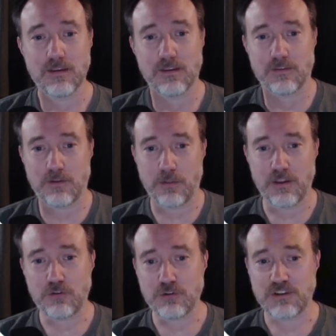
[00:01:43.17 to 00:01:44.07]
So the
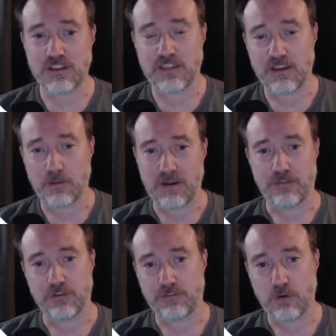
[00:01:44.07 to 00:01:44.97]
interesting thing about
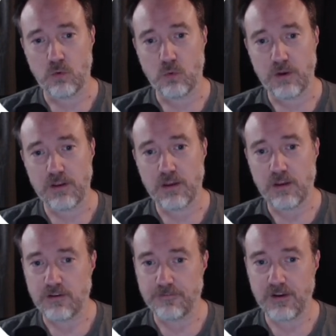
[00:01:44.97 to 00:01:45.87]
this, so when a
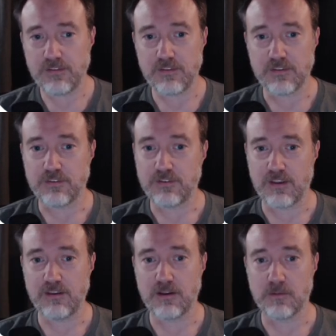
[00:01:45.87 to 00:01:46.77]
device is
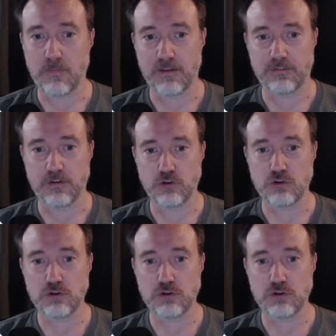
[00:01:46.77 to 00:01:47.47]
sending a message,